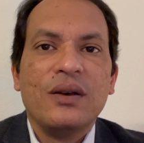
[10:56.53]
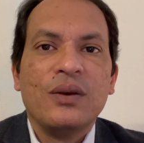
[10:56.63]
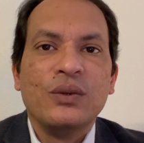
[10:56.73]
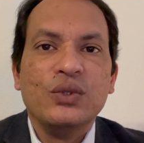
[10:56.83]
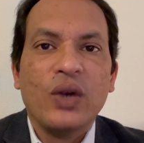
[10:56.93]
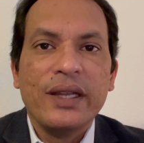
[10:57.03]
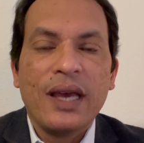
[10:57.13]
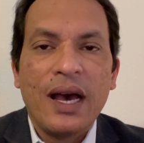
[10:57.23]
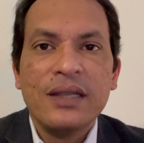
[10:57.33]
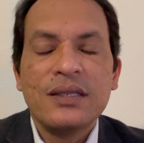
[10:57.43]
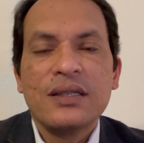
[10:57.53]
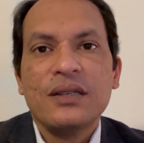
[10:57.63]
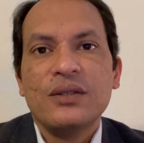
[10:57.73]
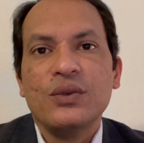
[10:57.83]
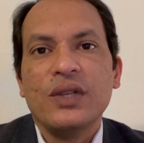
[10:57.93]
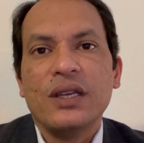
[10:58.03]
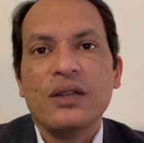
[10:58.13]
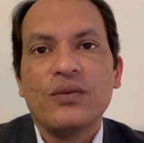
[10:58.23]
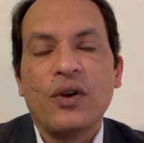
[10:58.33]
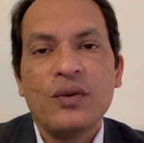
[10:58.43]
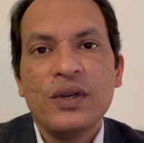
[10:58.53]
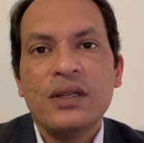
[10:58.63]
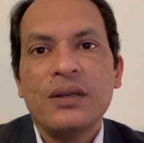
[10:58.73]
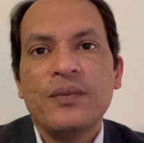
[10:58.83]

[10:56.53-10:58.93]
who join hands to take it forward.